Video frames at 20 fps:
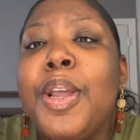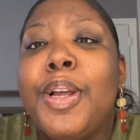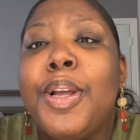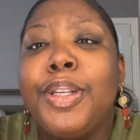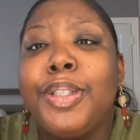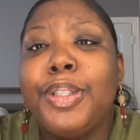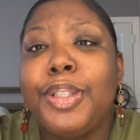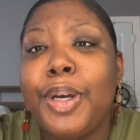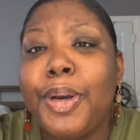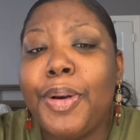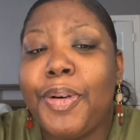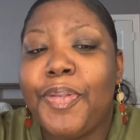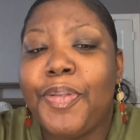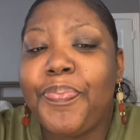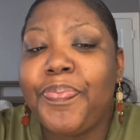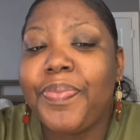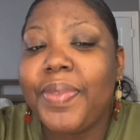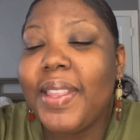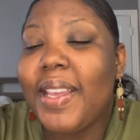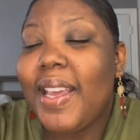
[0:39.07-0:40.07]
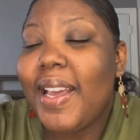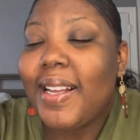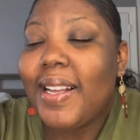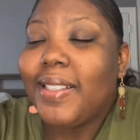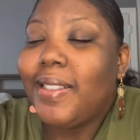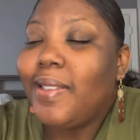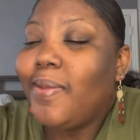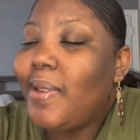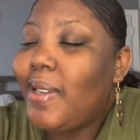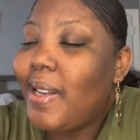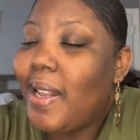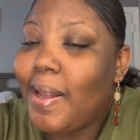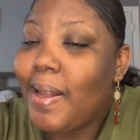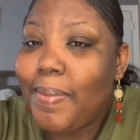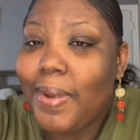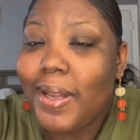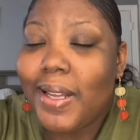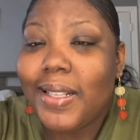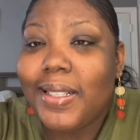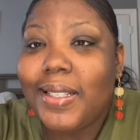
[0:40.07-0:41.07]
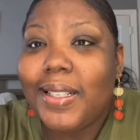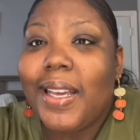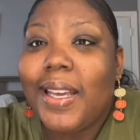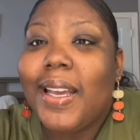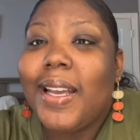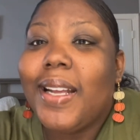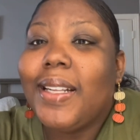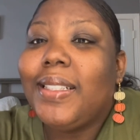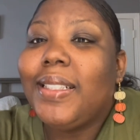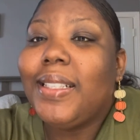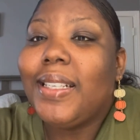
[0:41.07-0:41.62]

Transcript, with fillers: So yes, with that being said,